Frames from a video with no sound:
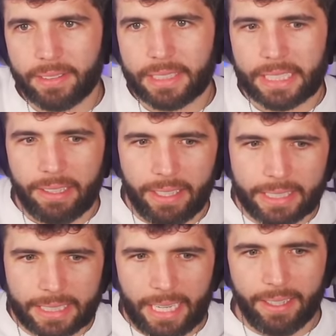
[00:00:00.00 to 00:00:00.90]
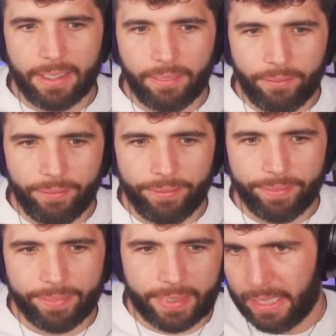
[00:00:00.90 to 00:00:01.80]
sky scanner,
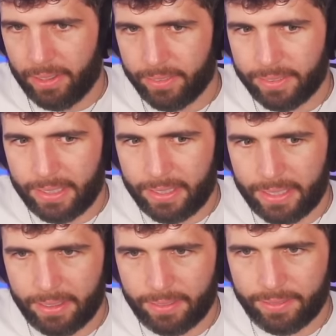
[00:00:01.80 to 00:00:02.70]
single flight.